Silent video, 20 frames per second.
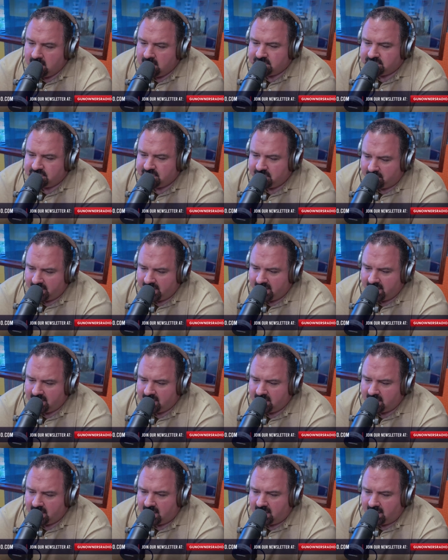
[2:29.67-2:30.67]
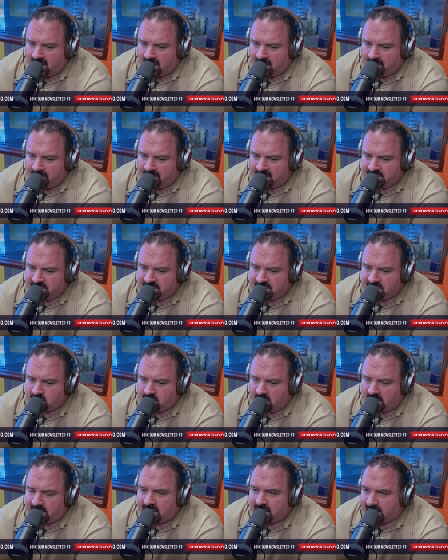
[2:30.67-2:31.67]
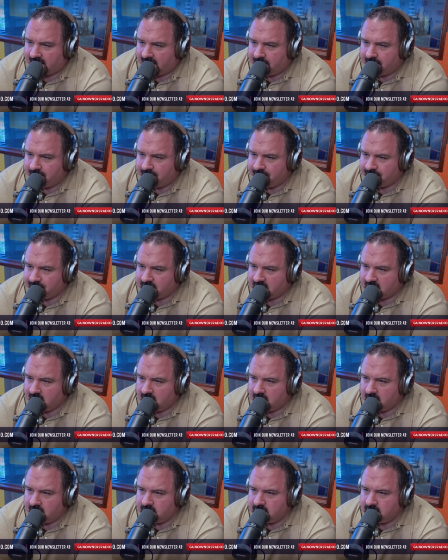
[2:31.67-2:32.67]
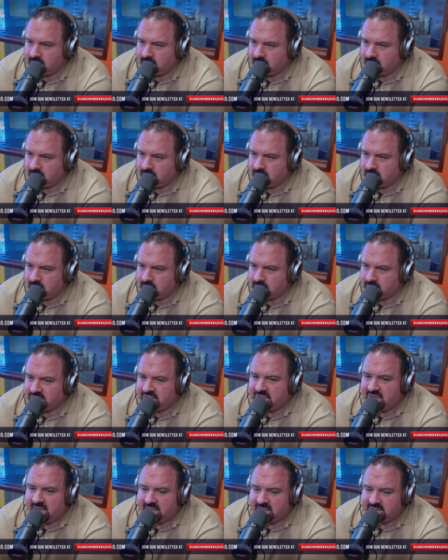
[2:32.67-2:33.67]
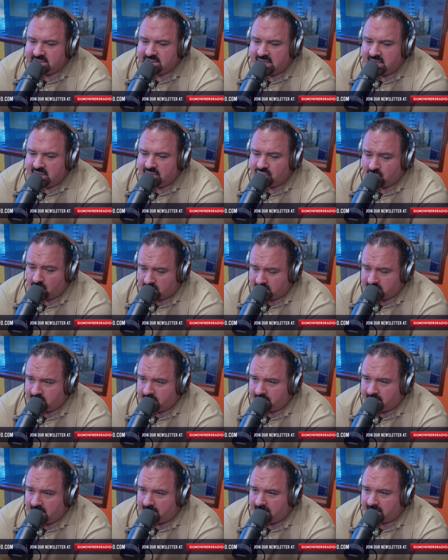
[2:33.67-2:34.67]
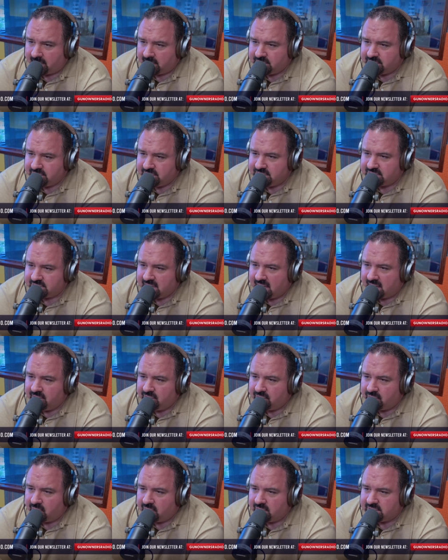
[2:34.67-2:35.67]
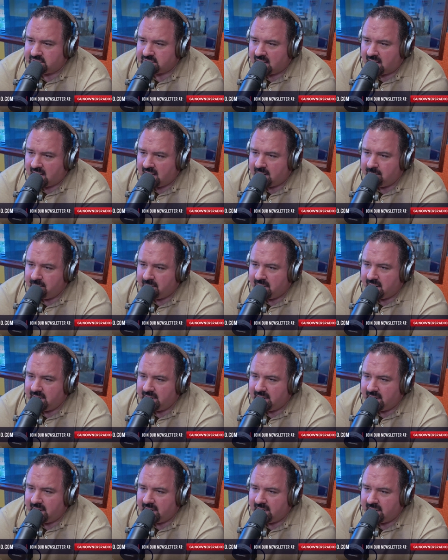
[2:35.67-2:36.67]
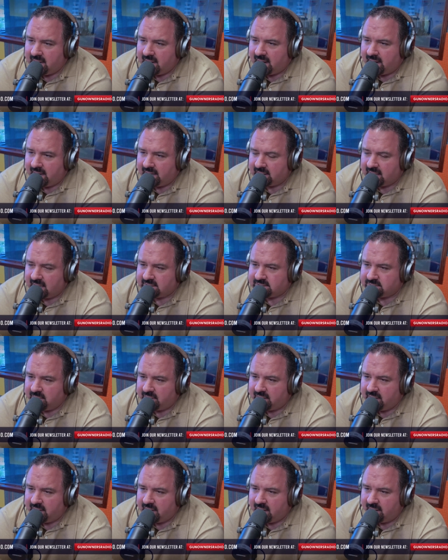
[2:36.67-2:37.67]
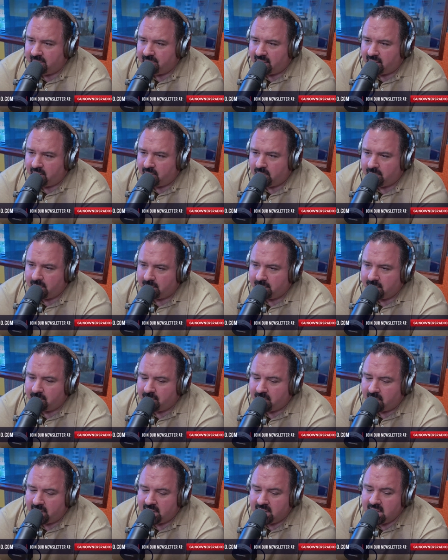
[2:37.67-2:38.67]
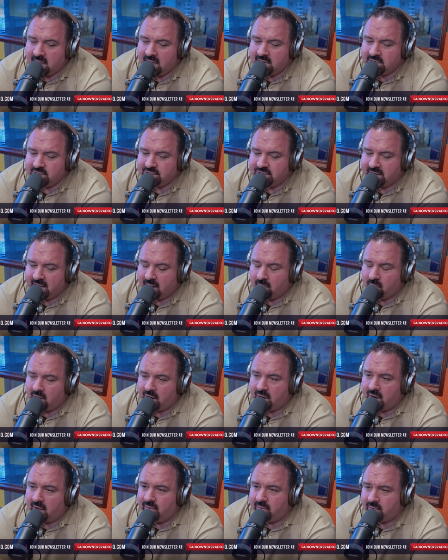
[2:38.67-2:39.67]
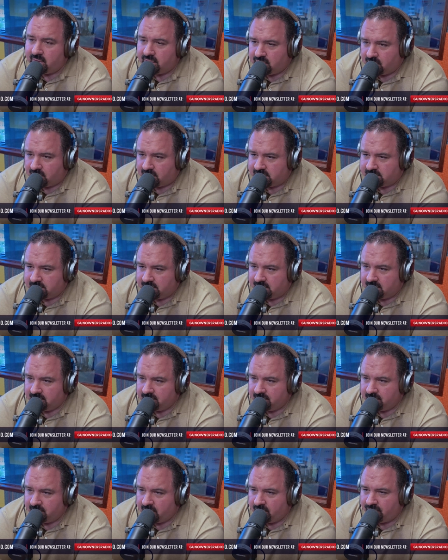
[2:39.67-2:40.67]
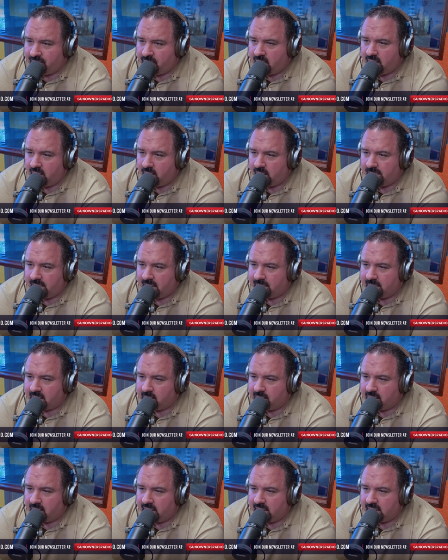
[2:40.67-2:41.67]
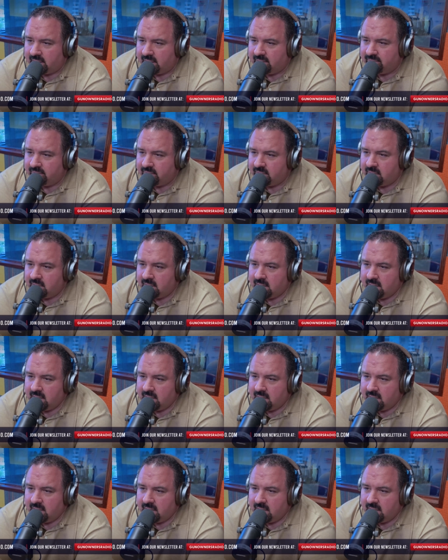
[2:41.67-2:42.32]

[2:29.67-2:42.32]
She ran, um, and she is running again. She's a Republican. She is the endorsed Republican. She just got endorsed on Monday night, oh, last oh, Monday night, by the Republican Party. She got one other endorsement before the Republican Party even.